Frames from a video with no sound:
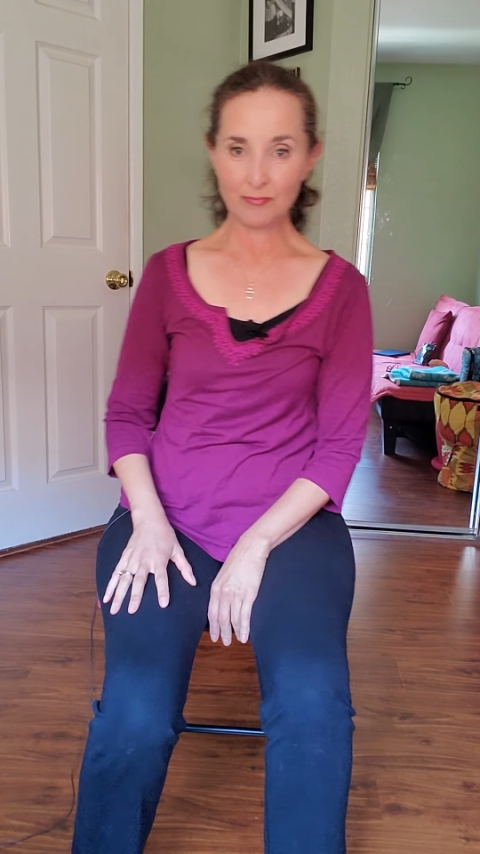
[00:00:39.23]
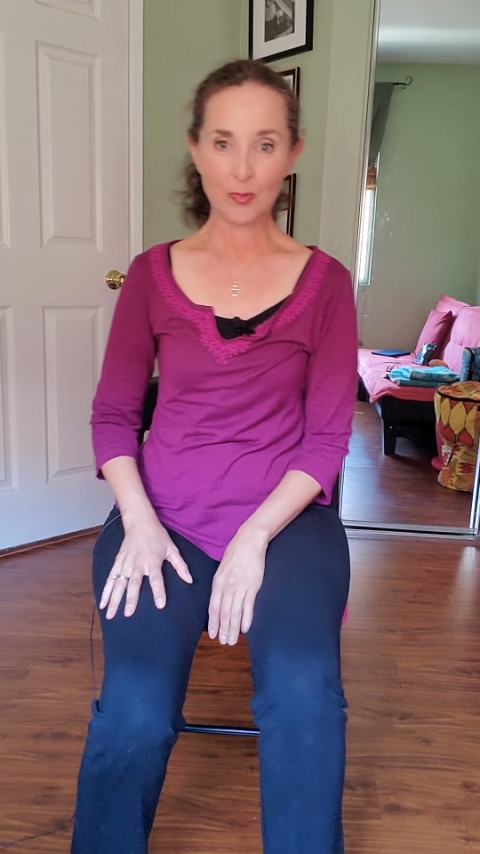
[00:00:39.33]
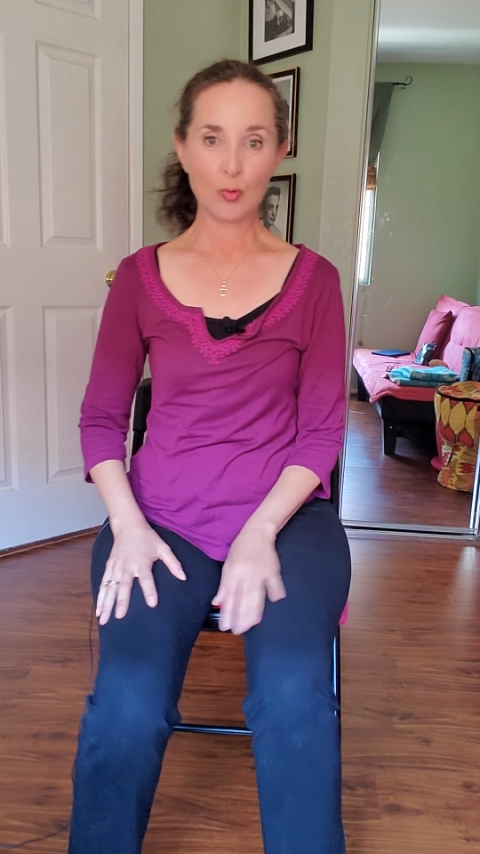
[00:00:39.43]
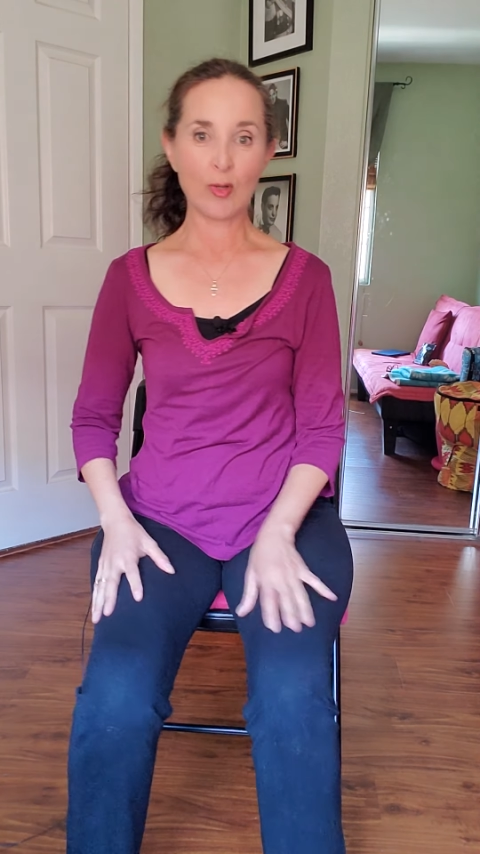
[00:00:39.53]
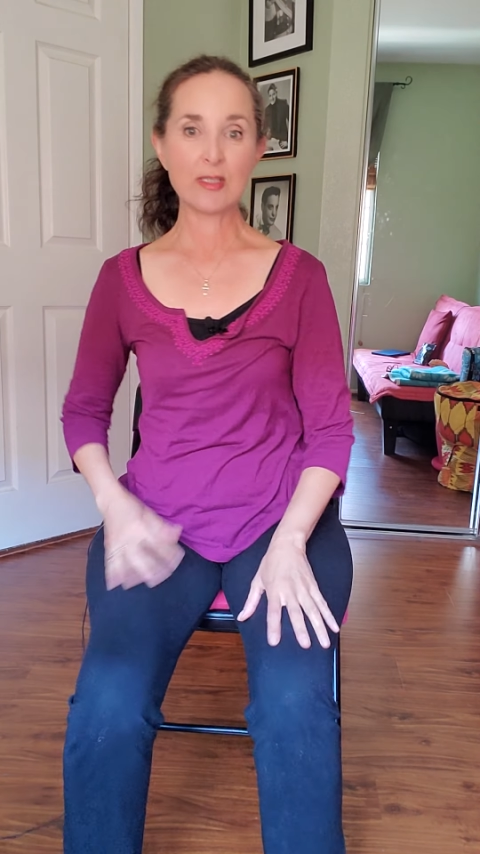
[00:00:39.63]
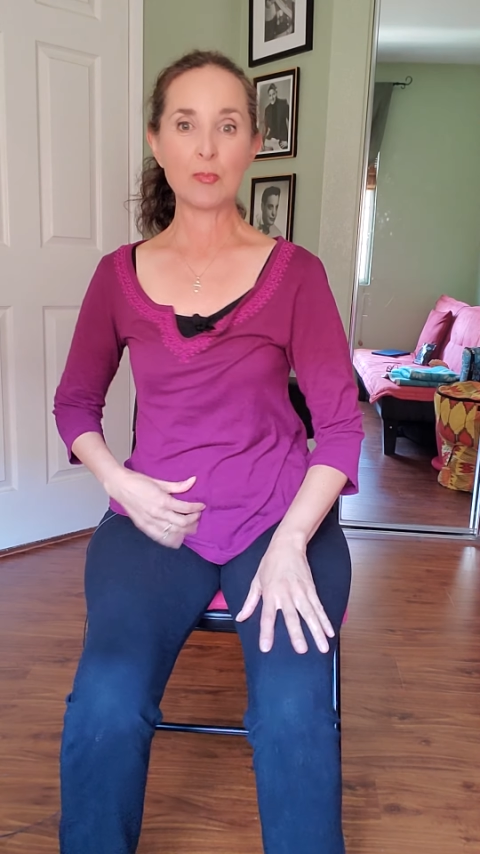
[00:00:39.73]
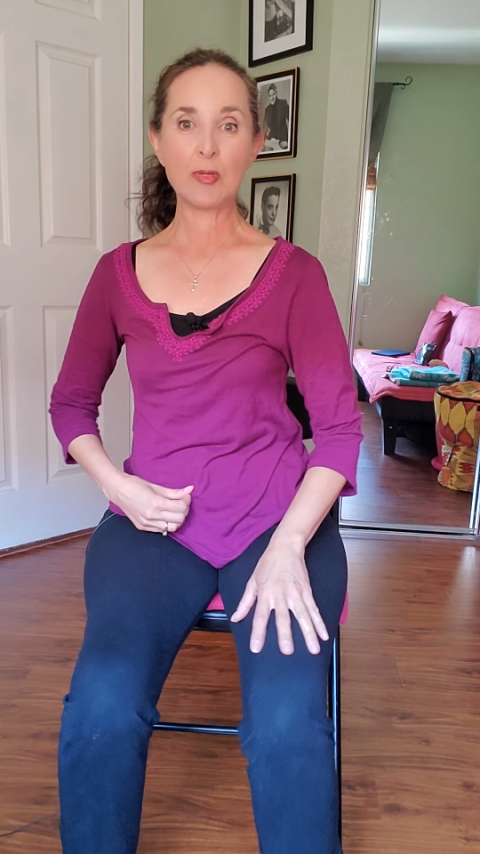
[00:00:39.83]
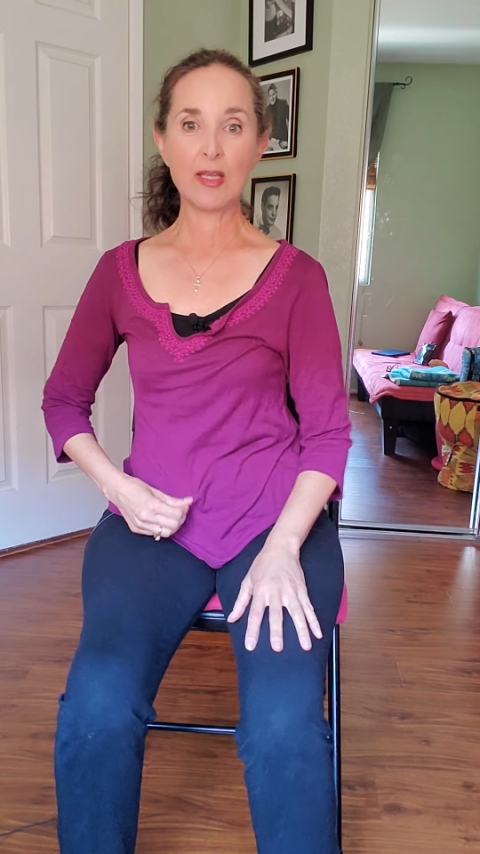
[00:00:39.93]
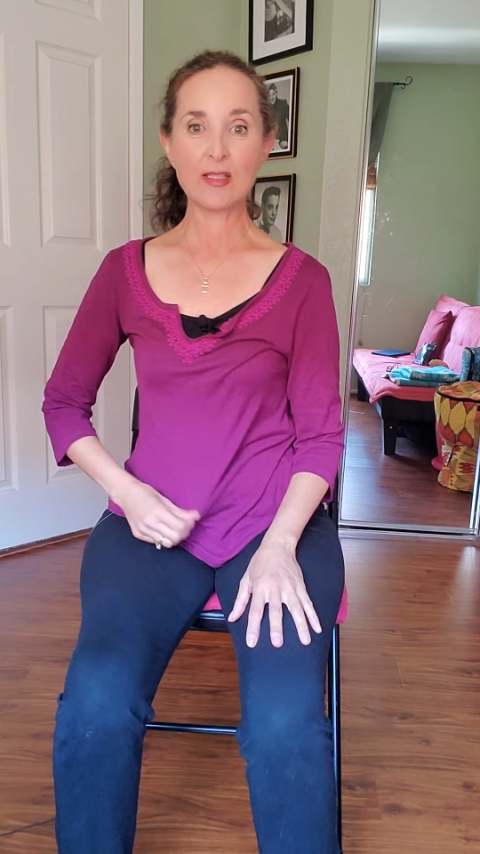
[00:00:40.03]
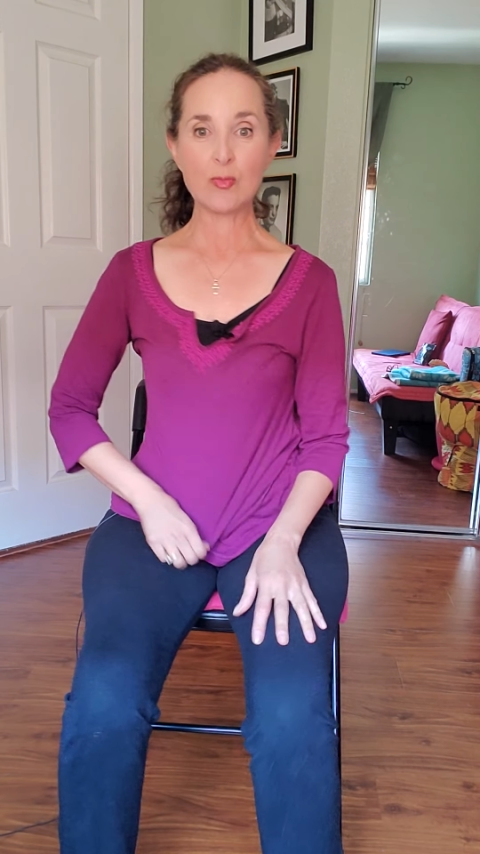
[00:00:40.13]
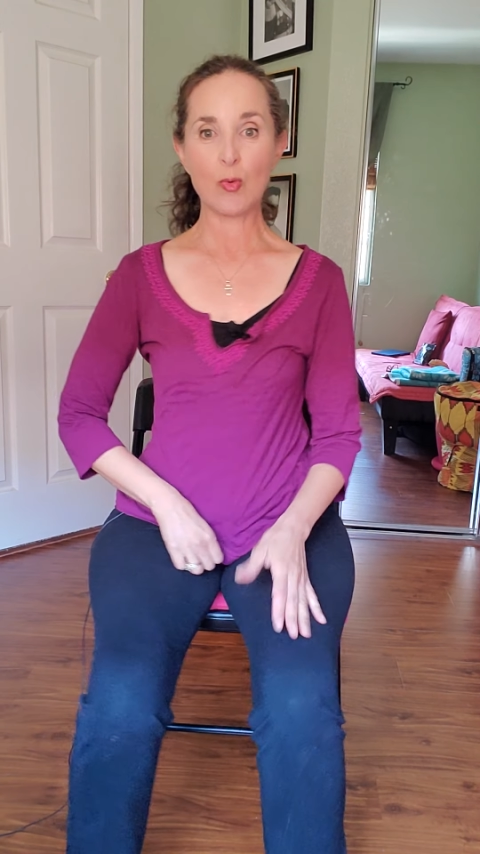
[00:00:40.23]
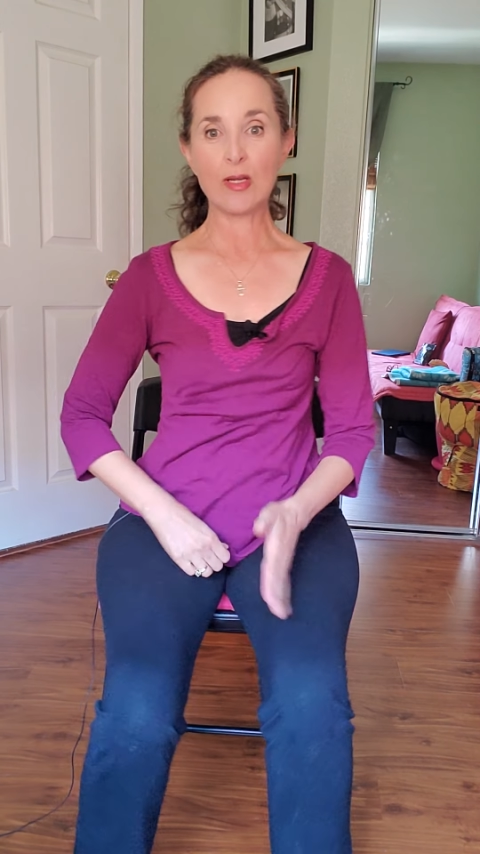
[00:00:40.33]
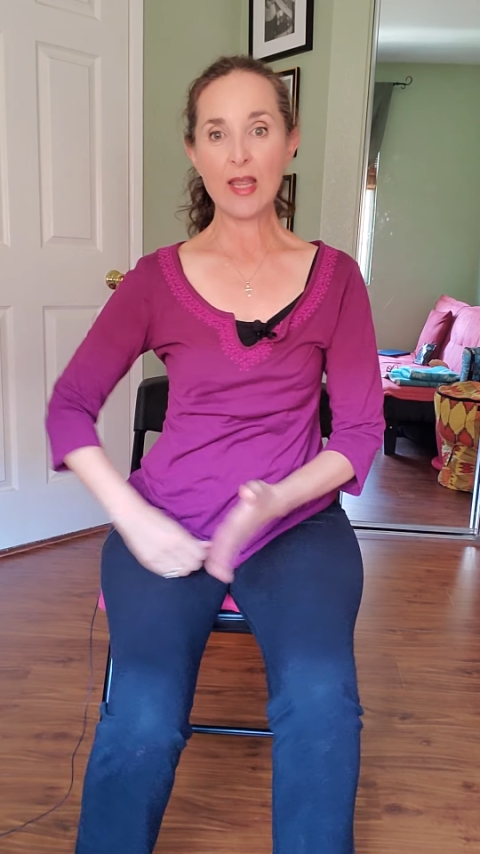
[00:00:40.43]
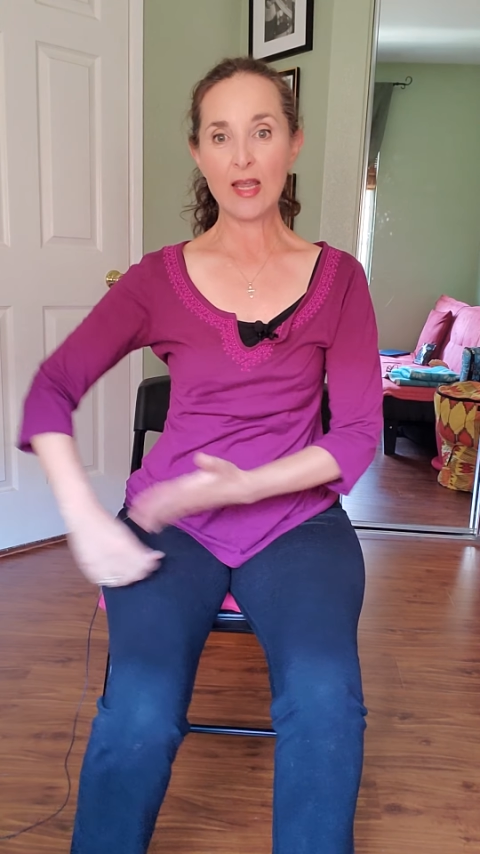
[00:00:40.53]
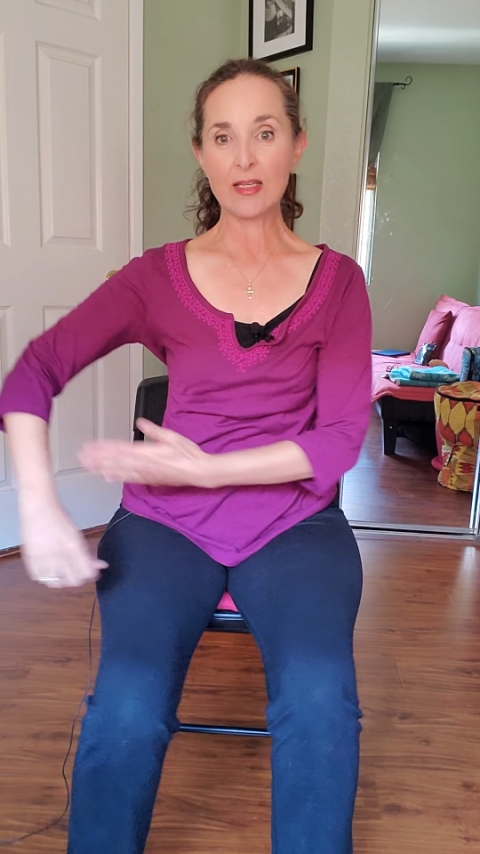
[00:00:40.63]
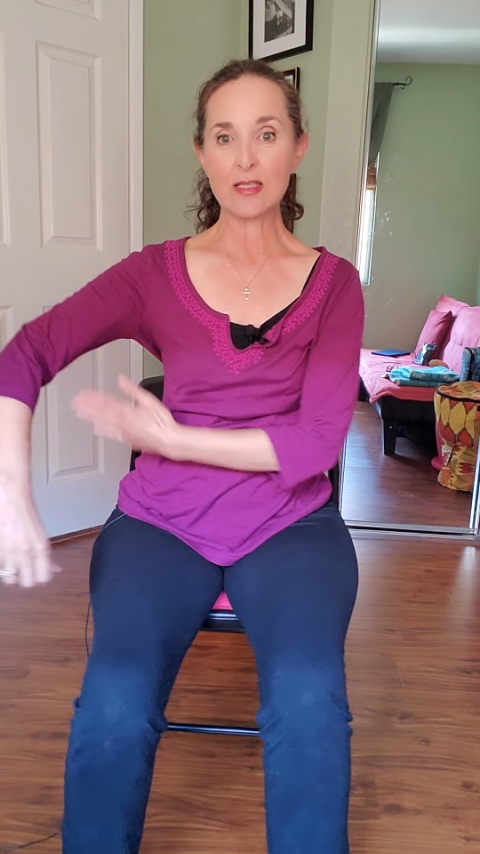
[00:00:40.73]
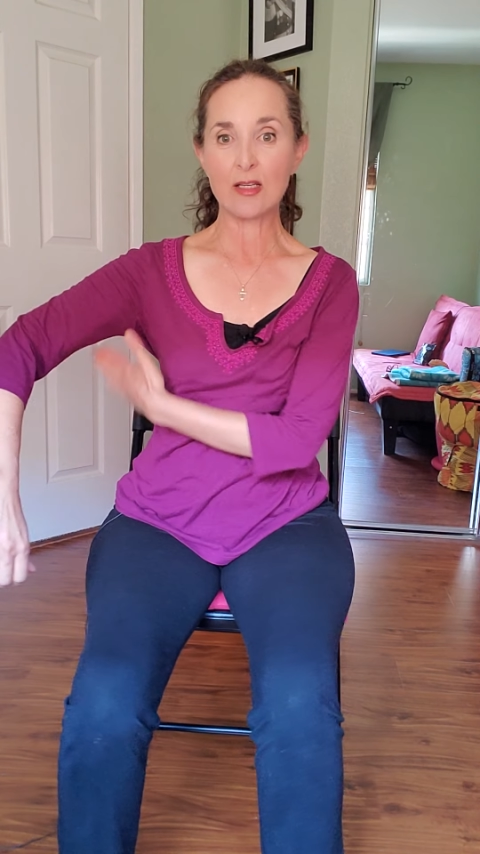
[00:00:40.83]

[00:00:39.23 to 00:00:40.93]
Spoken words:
You're going to place one hand